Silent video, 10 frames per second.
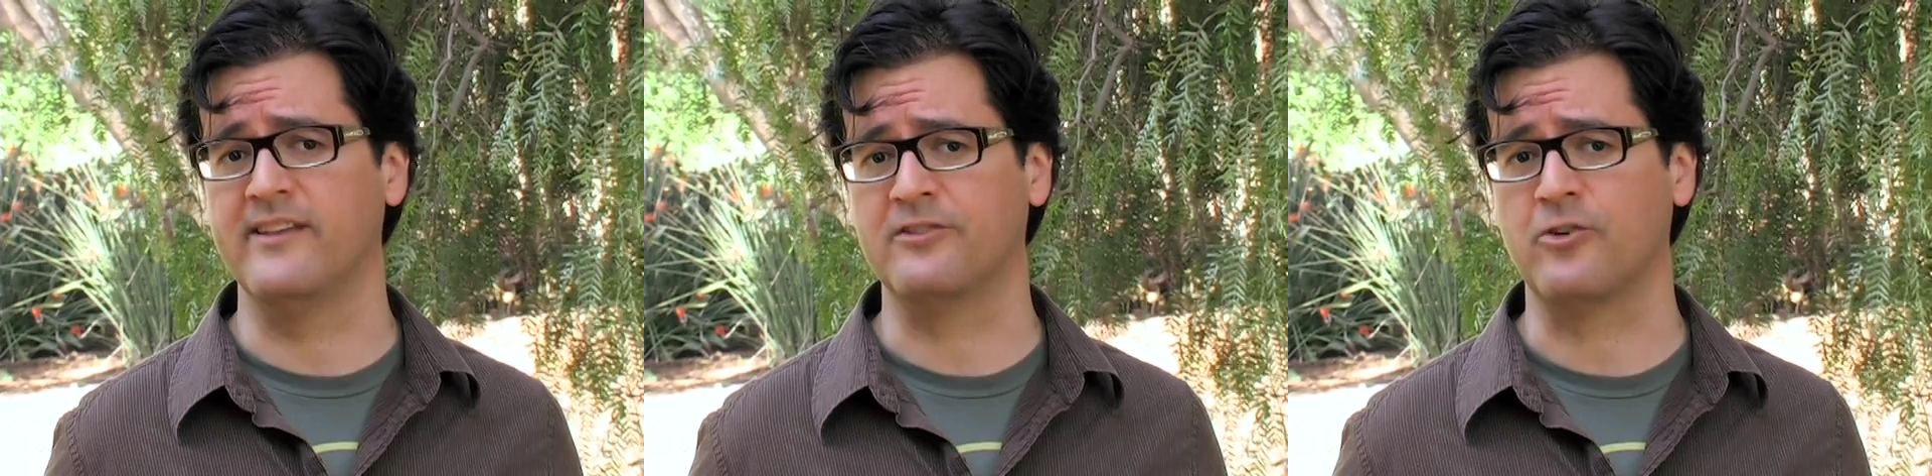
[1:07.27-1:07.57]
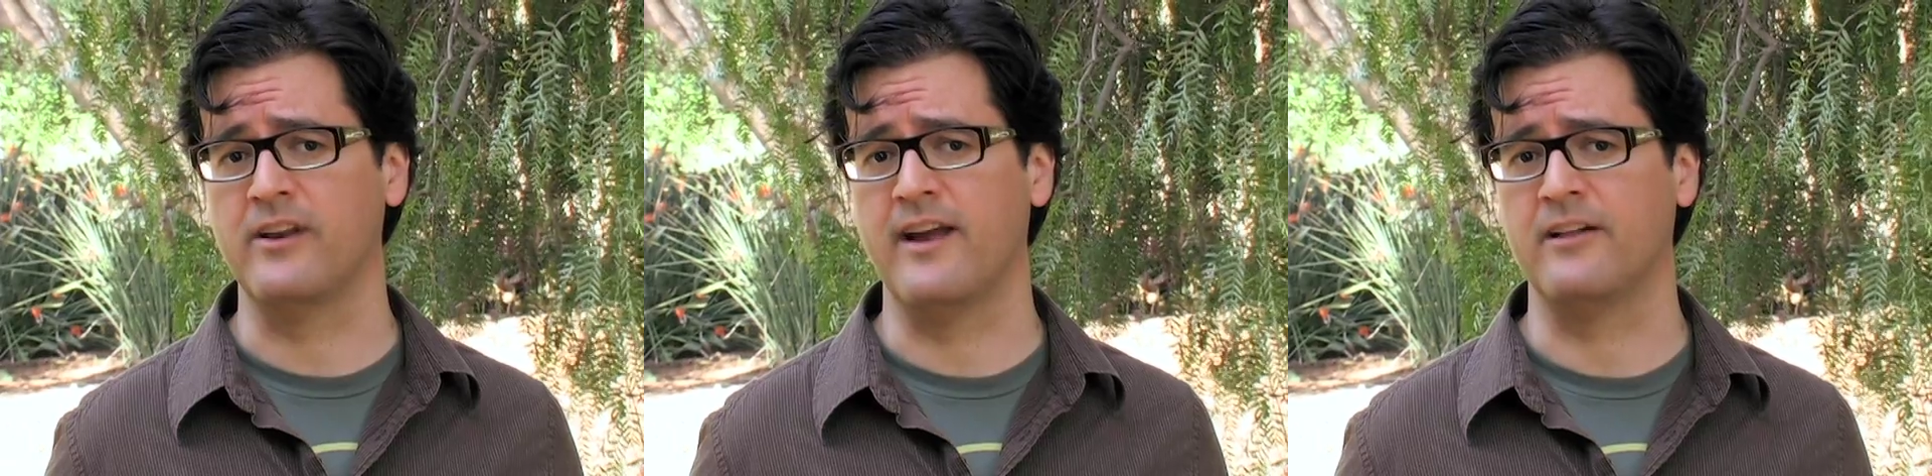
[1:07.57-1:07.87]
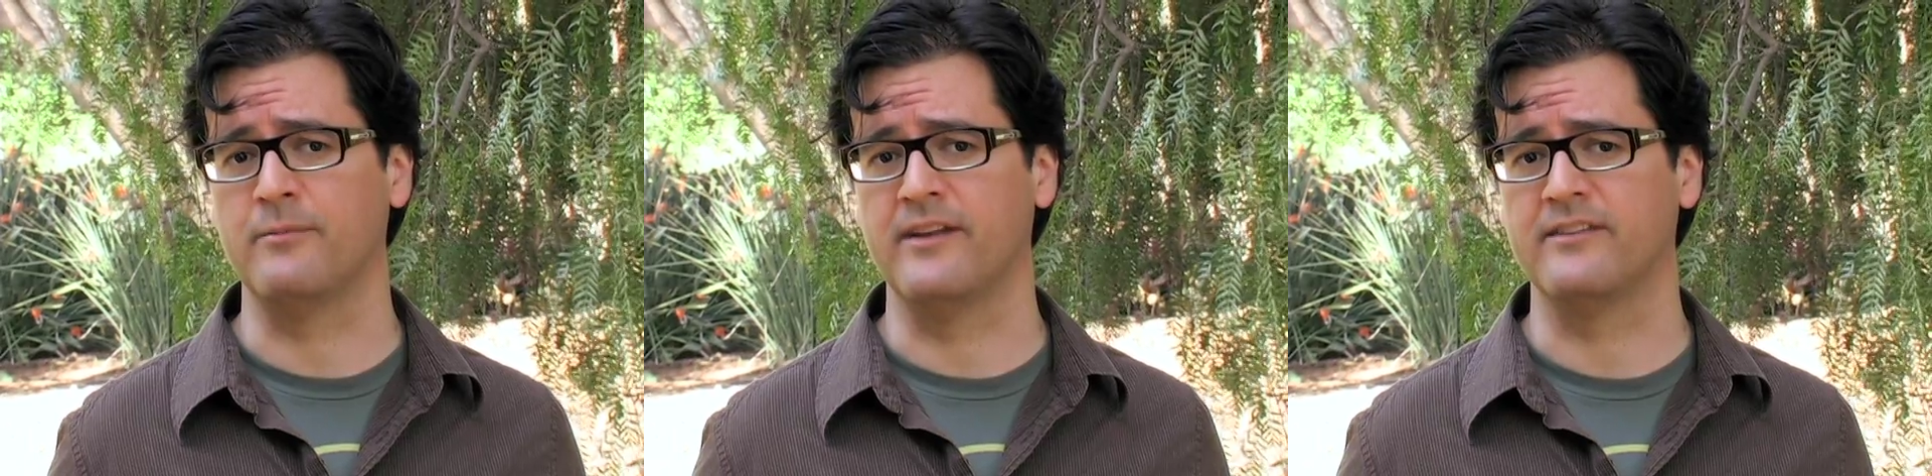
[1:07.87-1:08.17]
these green
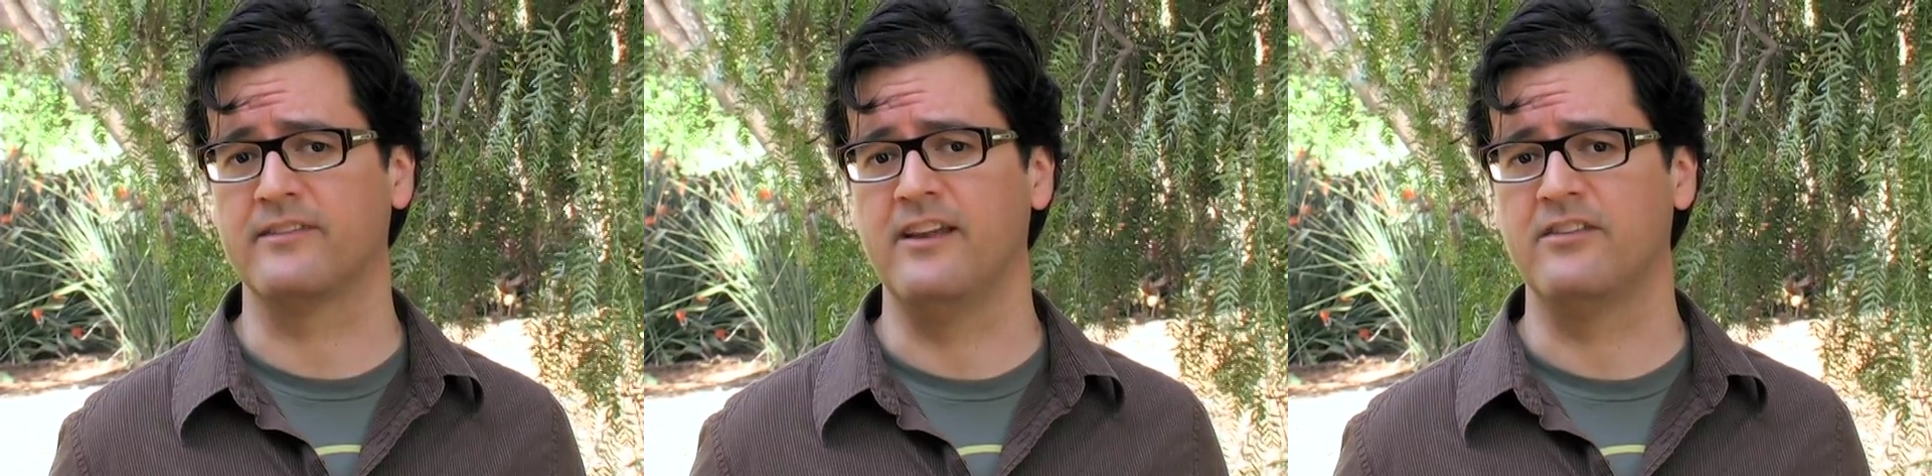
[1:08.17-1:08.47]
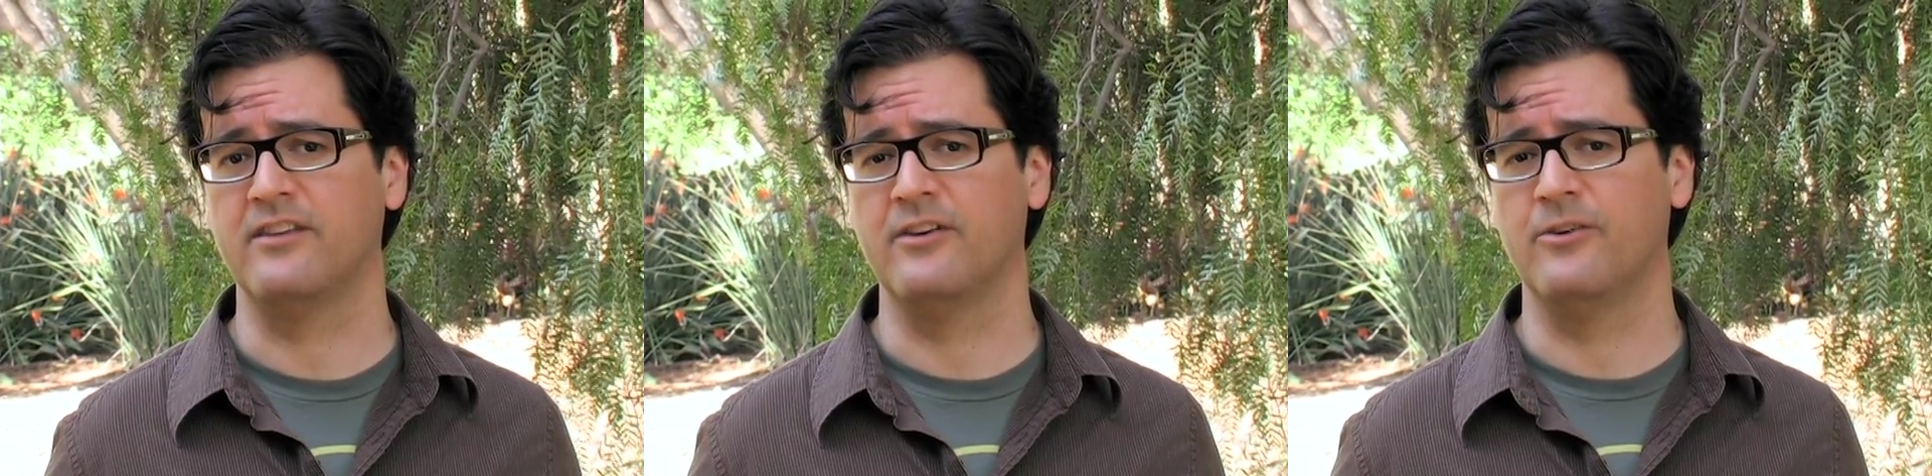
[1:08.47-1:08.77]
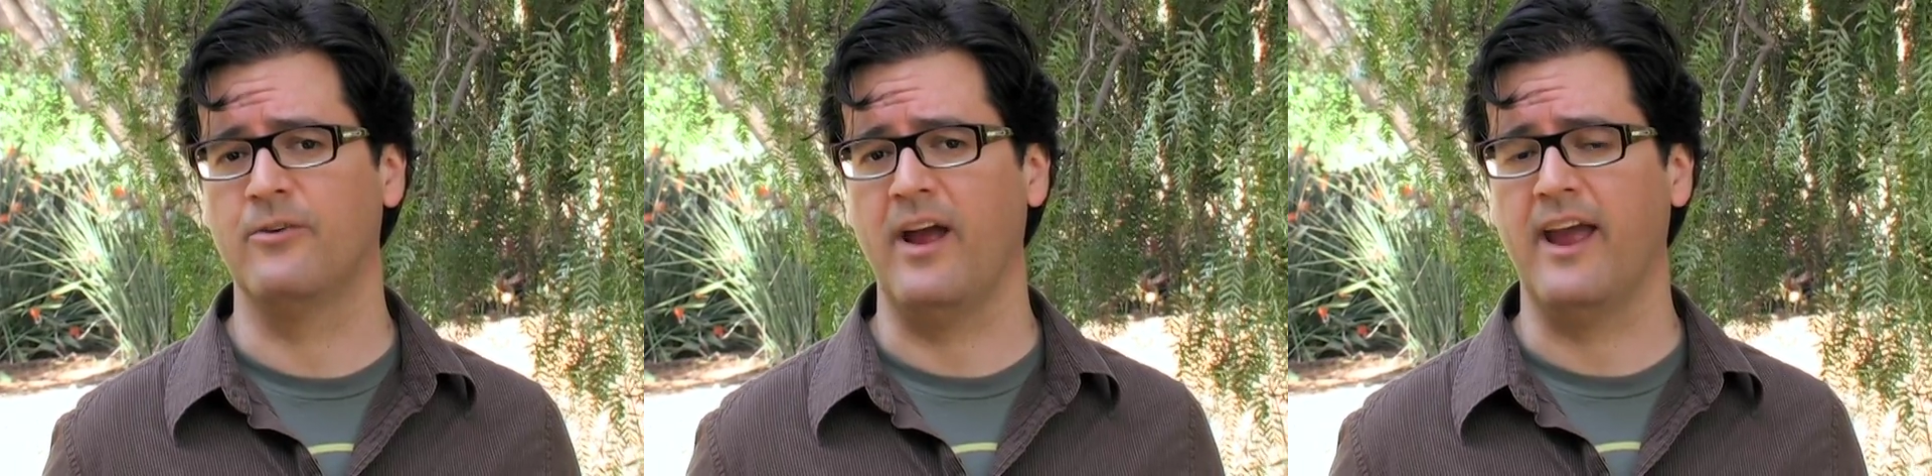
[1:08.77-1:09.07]
elements
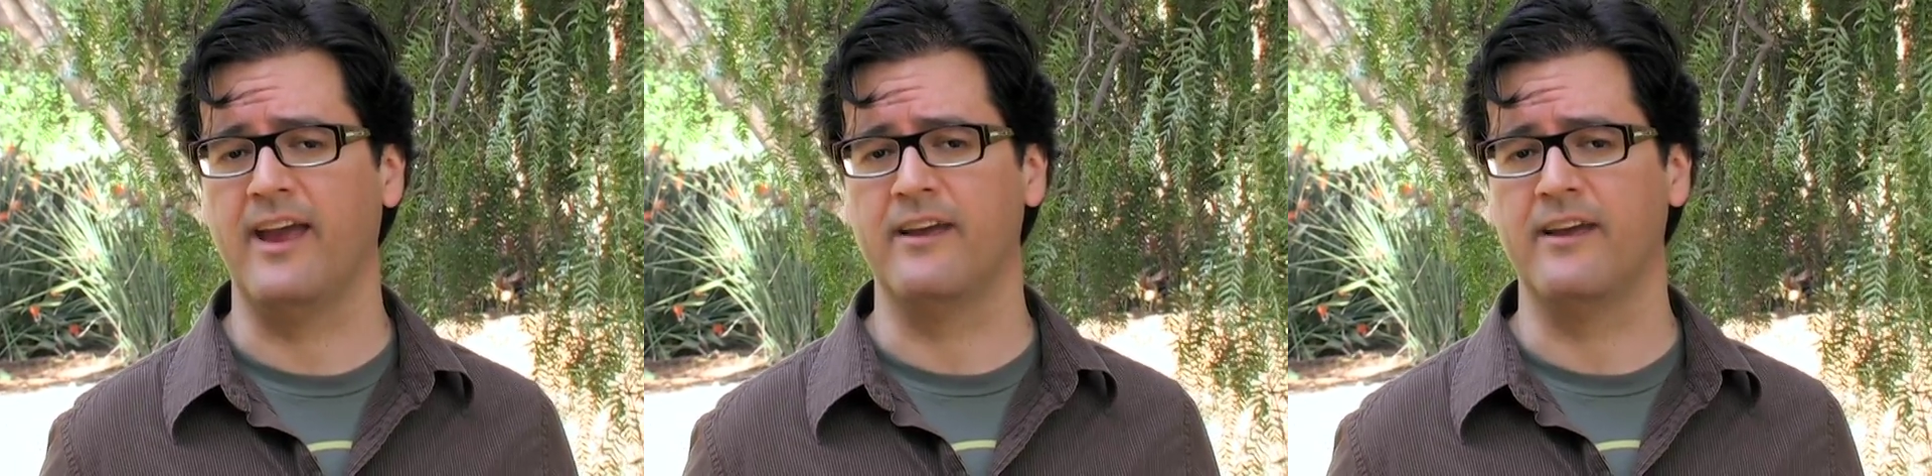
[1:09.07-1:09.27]
into a